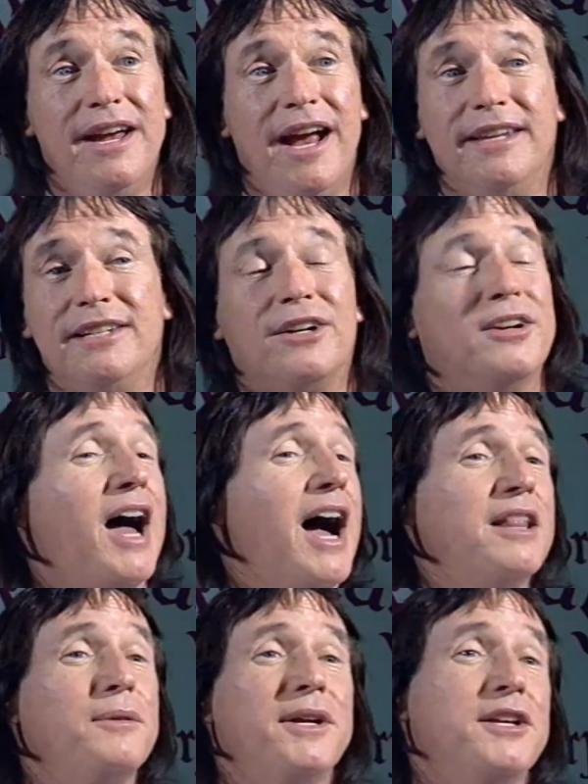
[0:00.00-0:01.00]
and they start
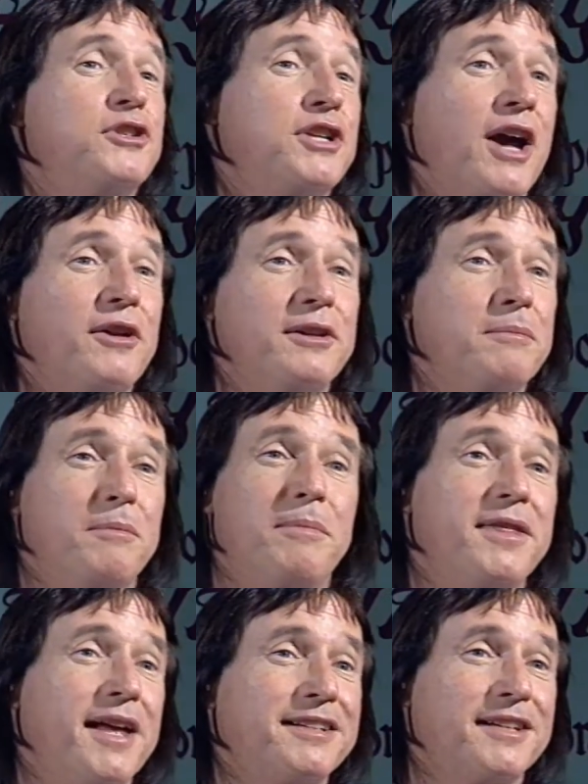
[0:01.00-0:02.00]
hollering and shouting, but by
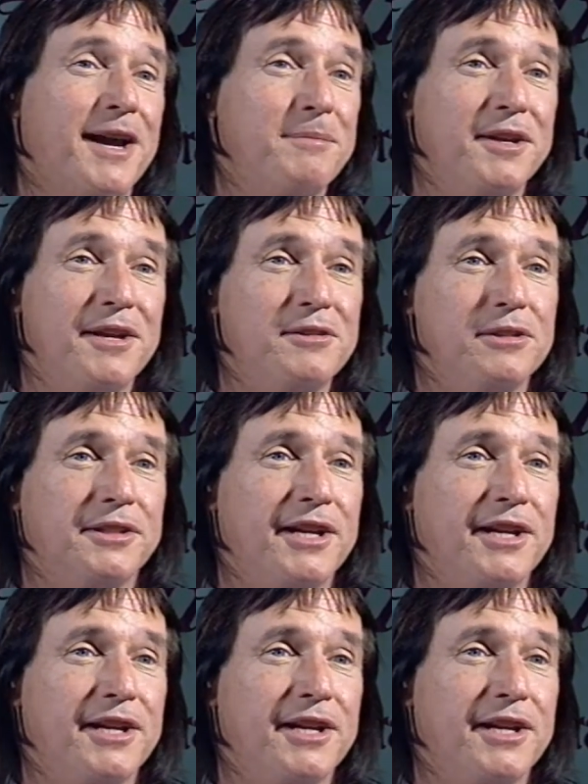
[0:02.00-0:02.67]
that time the eagle had